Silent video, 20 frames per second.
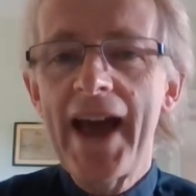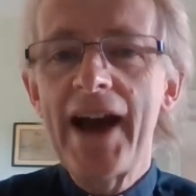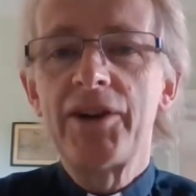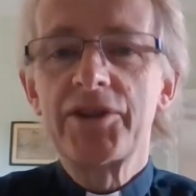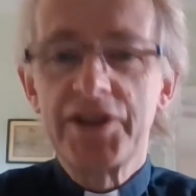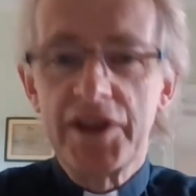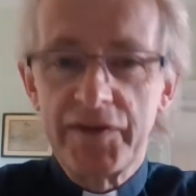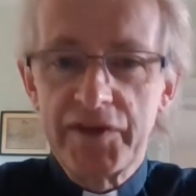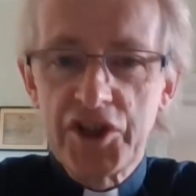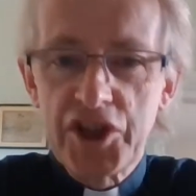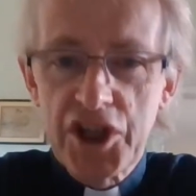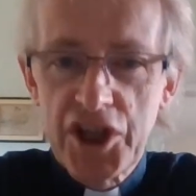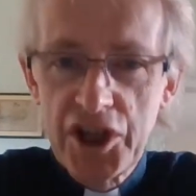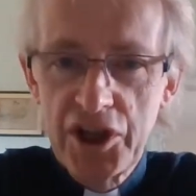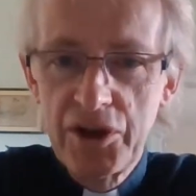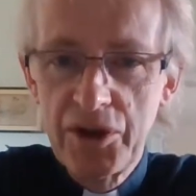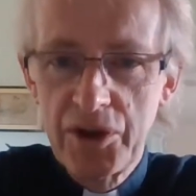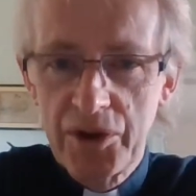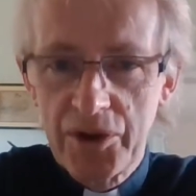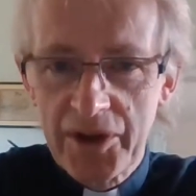out of
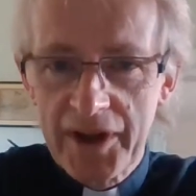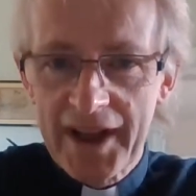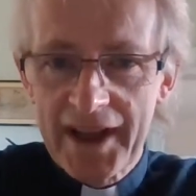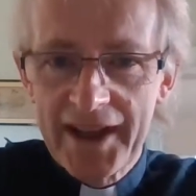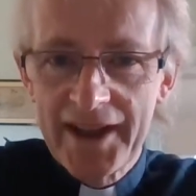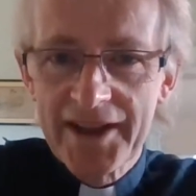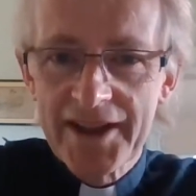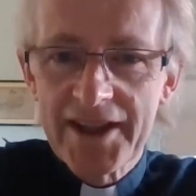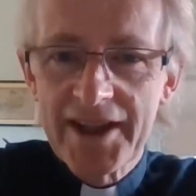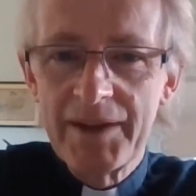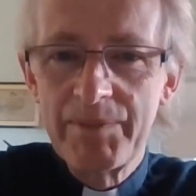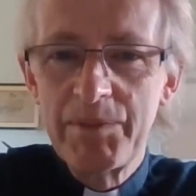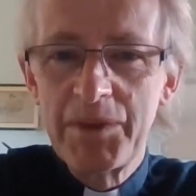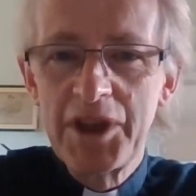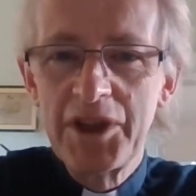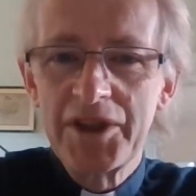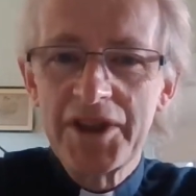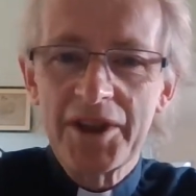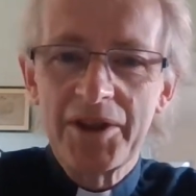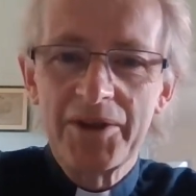tune in some
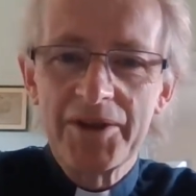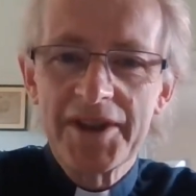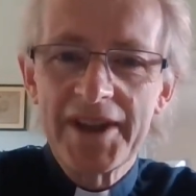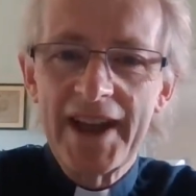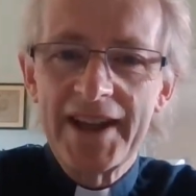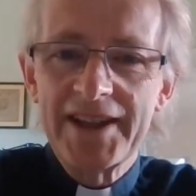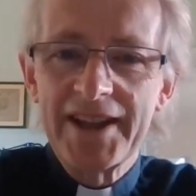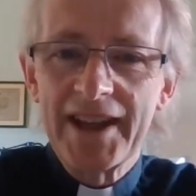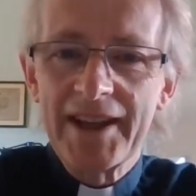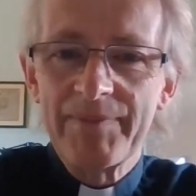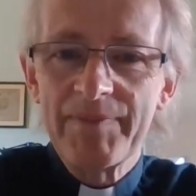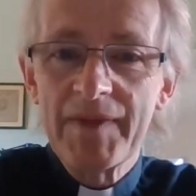musical setting.